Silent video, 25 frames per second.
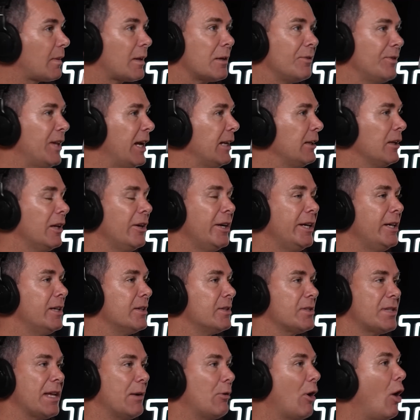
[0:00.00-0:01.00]

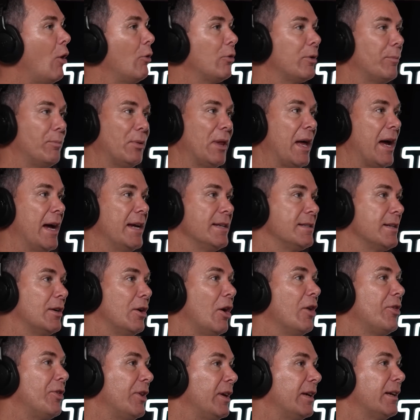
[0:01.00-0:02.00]
leaders, their older players that
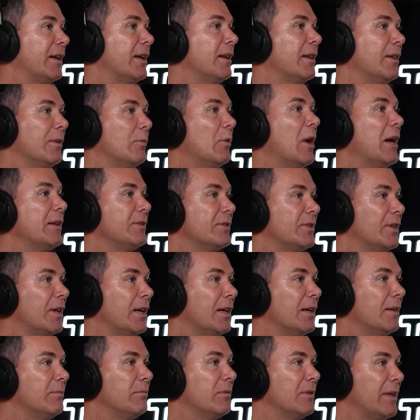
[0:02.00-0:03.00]
I think are the ones that
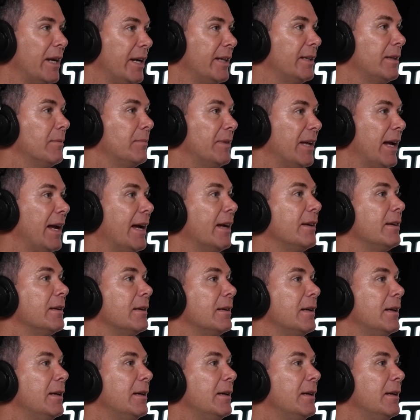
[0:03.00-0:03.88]
are letting them down.